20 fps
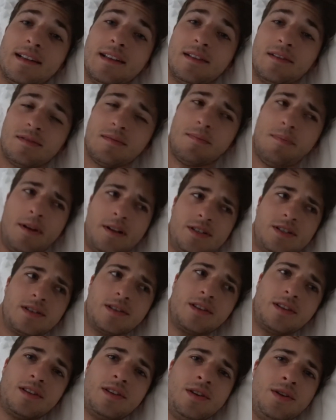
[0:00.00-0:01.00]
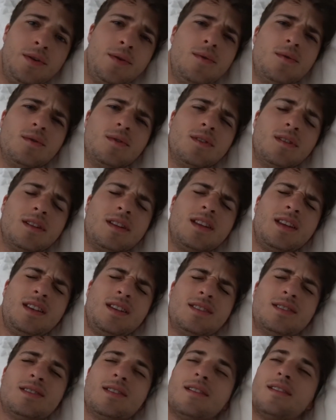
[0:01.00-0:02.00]
There's a bunch of cute,
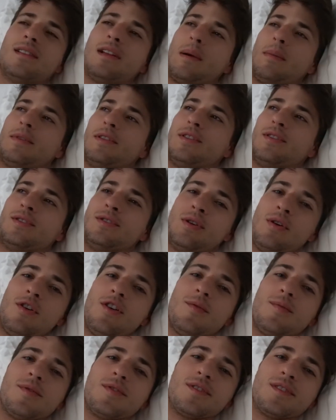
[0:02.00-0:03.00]
I mean, they're adorable.